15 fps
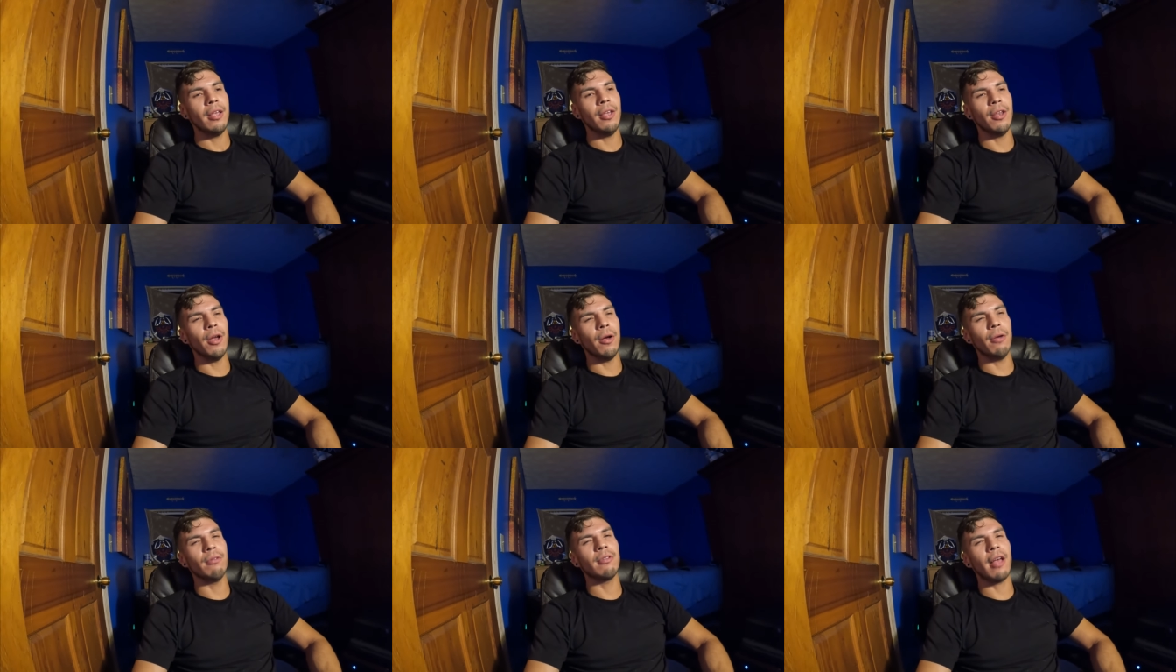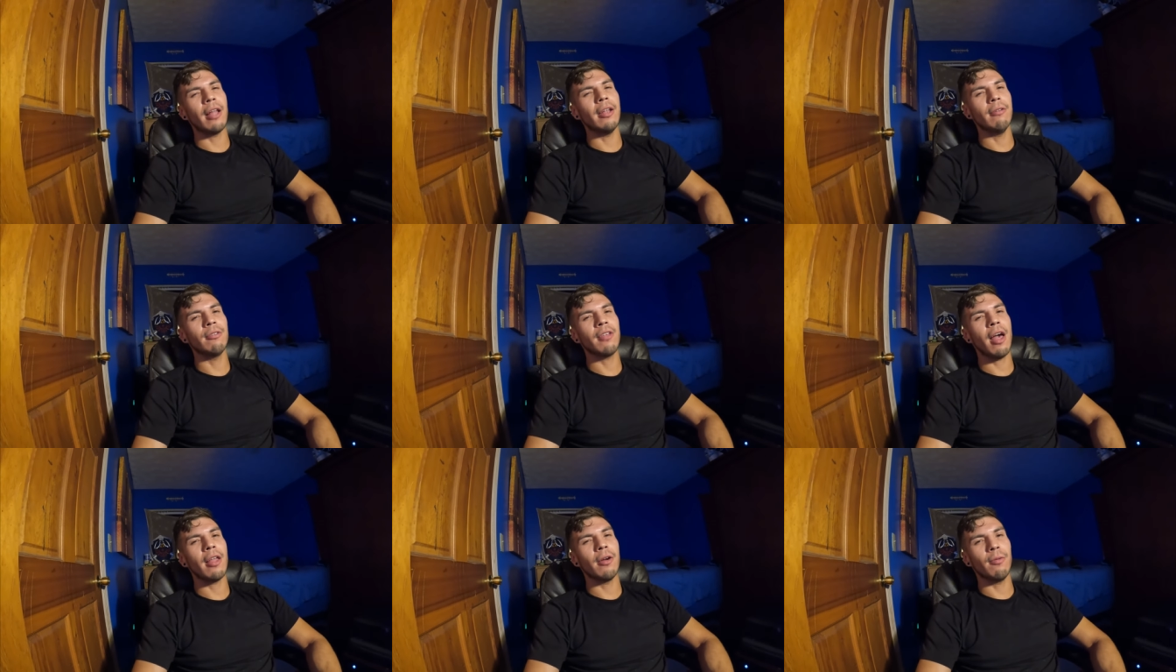you know, it was kind of, it
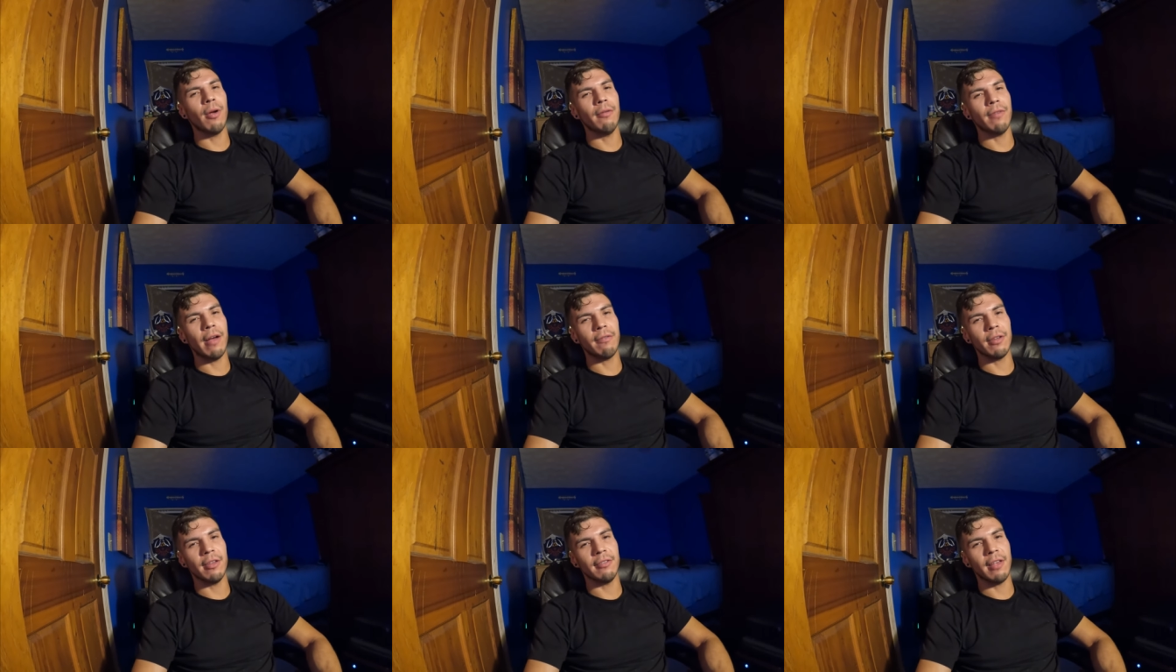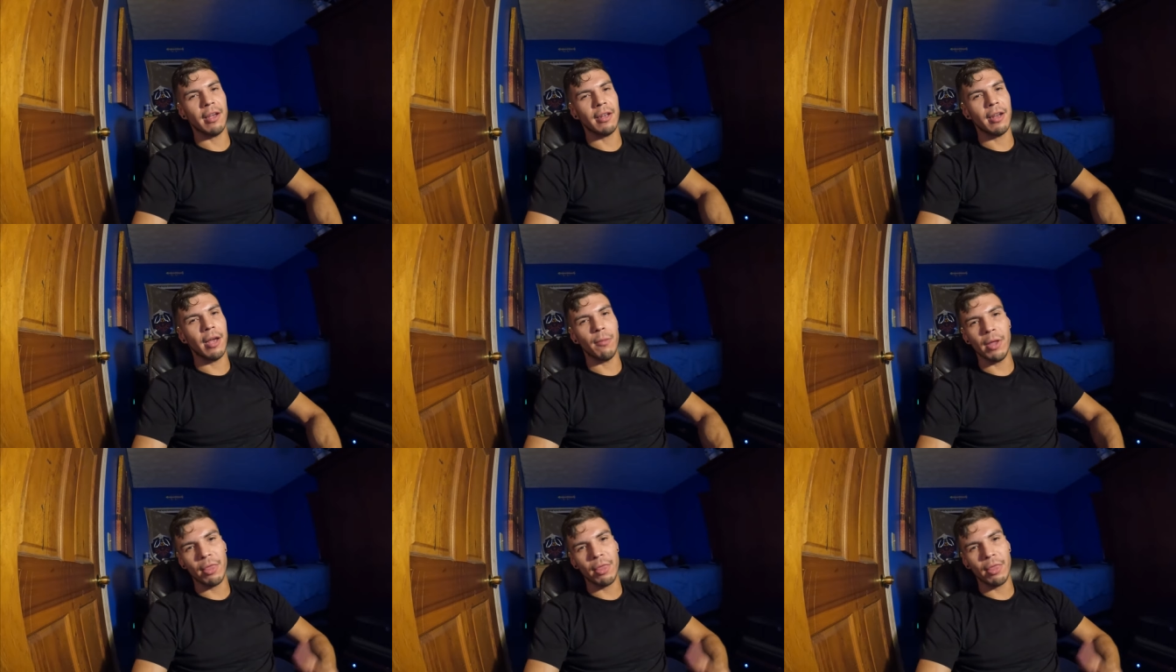was kind of rough after the second night.